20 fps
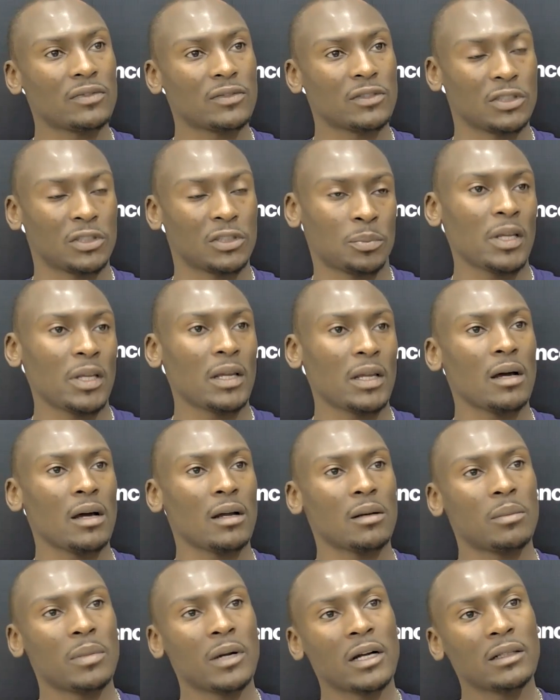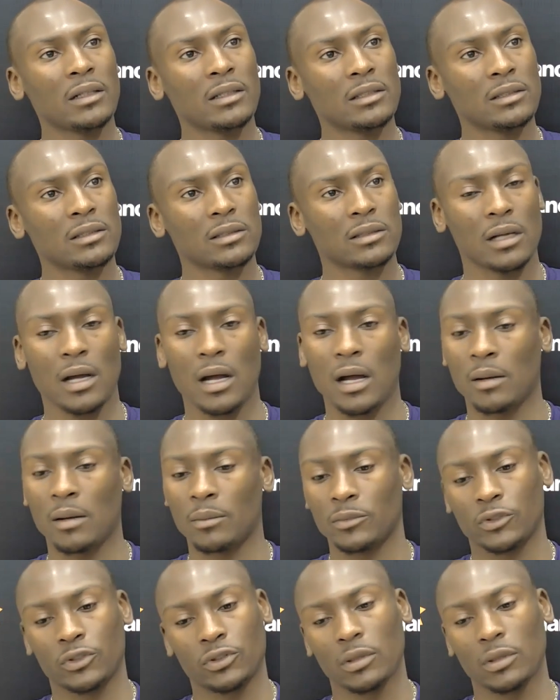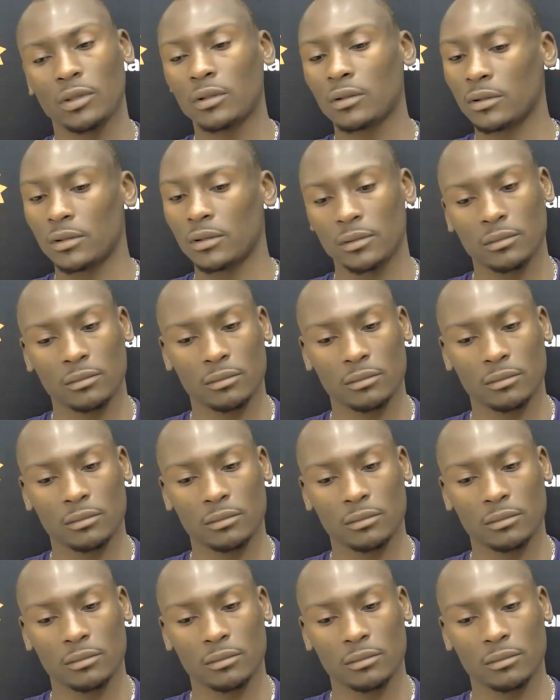to speak out about this, I'm sure